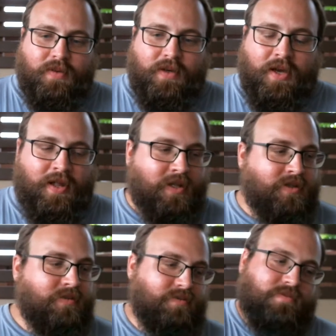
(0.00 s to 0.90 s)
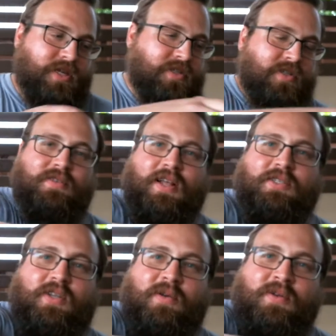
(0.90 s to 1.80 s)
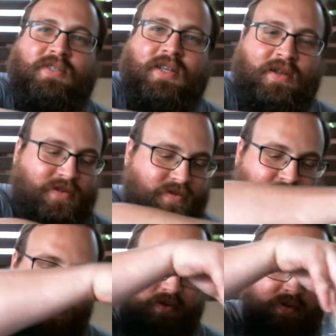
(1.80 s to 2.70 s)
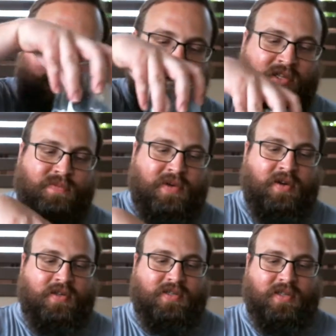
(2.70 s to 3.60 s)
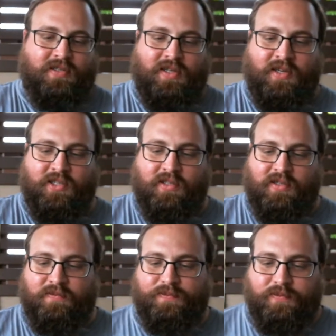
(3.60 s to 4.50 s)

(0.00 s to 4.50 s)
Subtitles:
Yeah, that's last time I said that's really nice beer. It's delicious.